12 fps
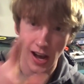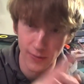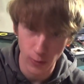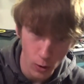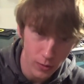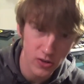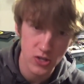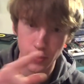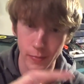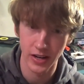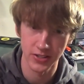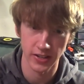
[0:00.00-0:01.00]
have overspin
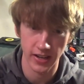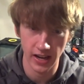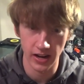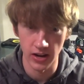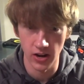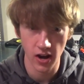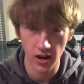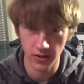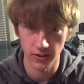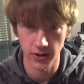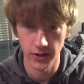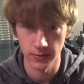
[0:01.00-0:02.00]
because it can't knock
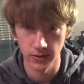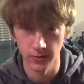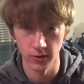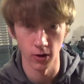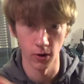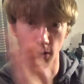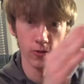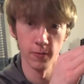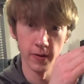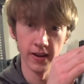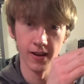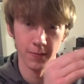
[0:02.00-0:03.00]
the cutoff lever all the
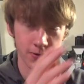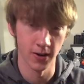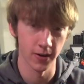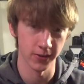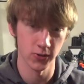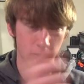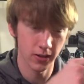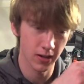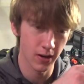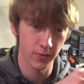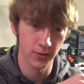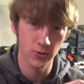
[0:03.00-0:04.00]
way up to knock the trolley
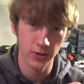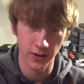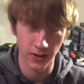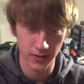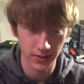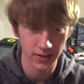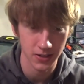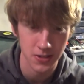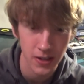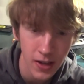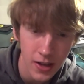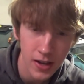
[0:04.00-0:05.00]
off the trigger contacts.
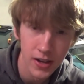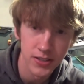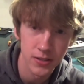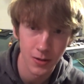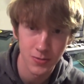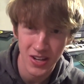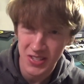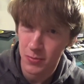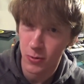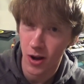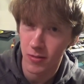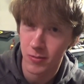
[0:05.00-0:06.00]
Sometimes that's a
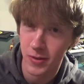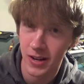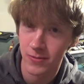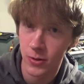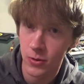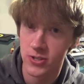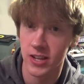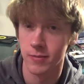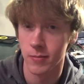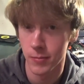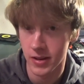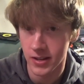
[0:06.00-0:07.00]
problem, and I've noticed that with
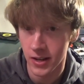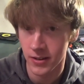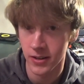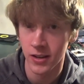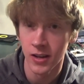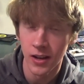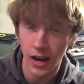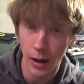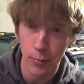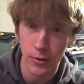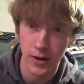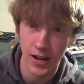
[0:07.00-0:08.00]
my P90. I
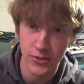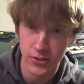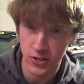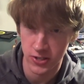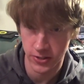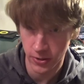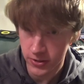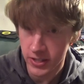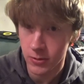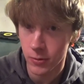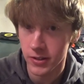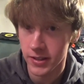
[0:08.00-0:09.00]
put SHS
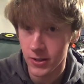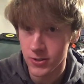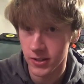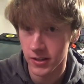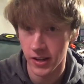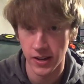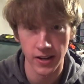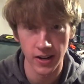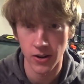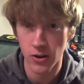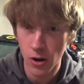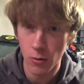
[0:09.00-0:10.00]
13-to-1 gears in it and it
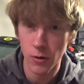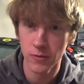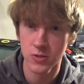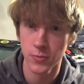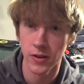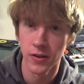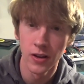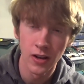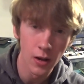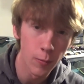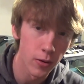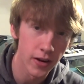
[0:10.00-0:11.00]
had no overspin.
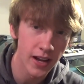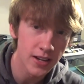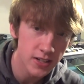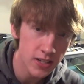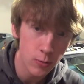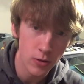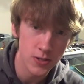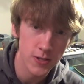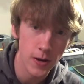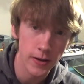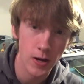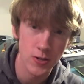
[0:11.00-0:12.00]
Put 18-to-1
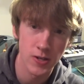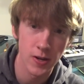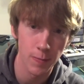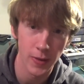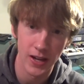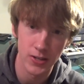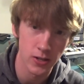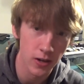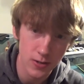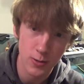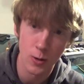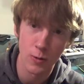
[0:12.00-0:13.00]
stock gears in it, had
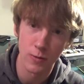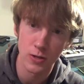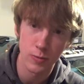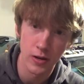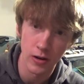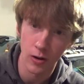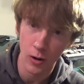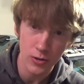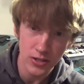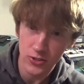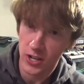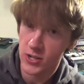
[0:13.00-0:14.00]
tons of overspin. All
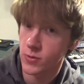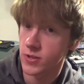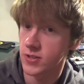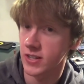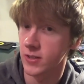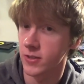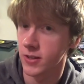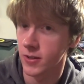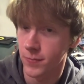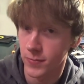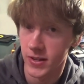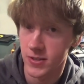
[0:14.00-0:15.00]
I changed was the sector gear,
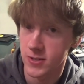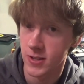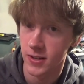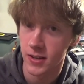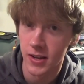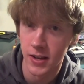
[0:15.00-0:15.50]
that's it.